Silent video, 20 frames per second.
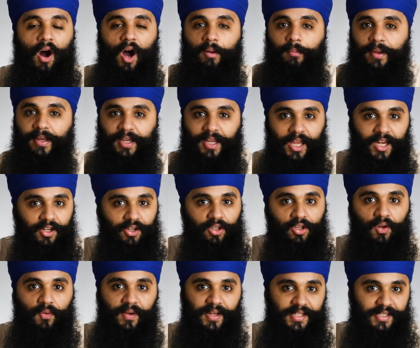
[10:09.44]
On my
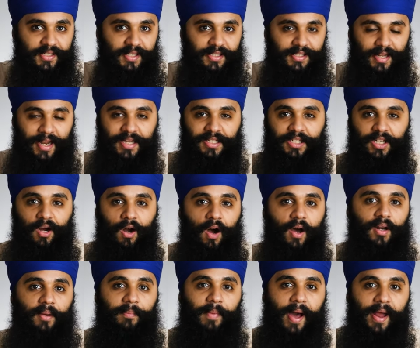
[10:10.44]
Kindle Oasis, it has the
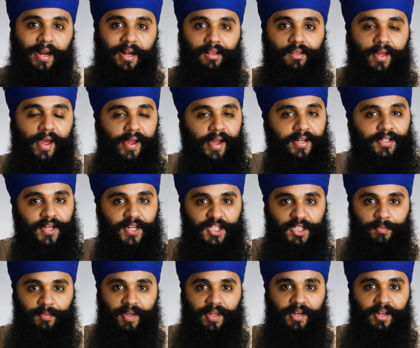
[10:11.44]
automatic light
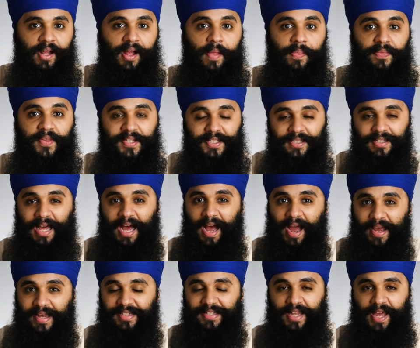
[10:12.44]
adjustment. This is the
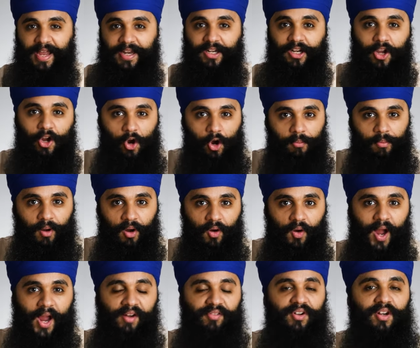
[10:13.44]
highest end Kobo.
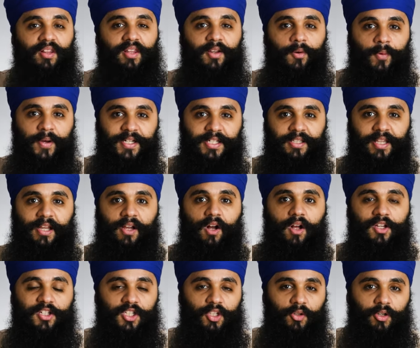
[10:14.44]
I really wish they
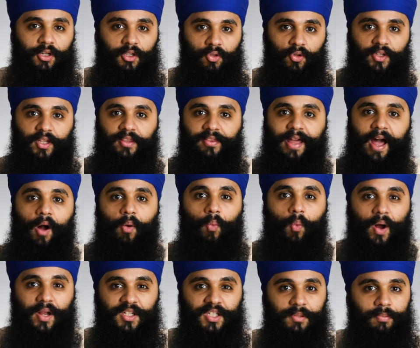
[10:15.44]
also included that
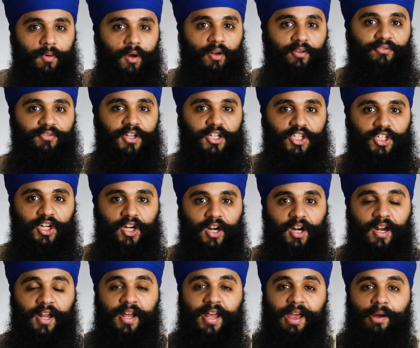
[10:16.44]
one small
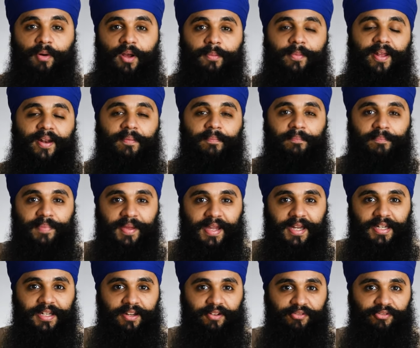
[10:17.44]
feature. It would have made a
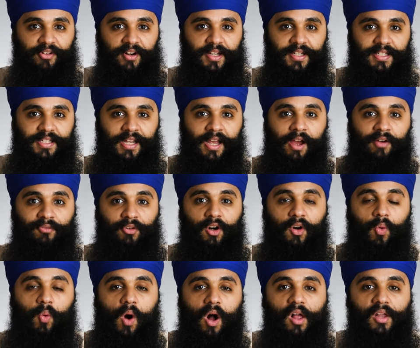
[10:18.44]
big difference for
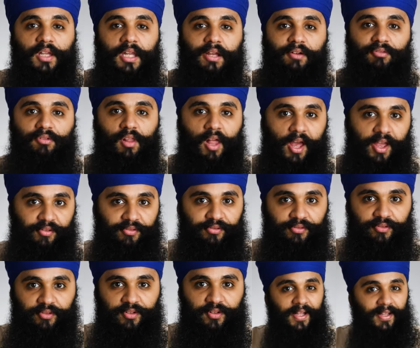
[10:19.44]
quality of
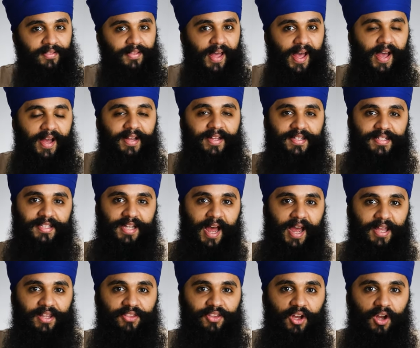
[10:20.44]
life. Putting that
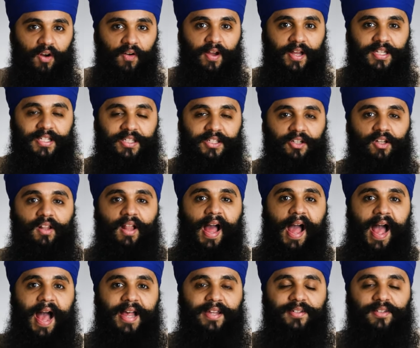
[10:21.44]
aside though, it still
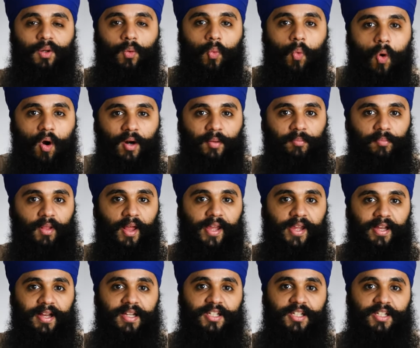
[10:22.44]
has the warm light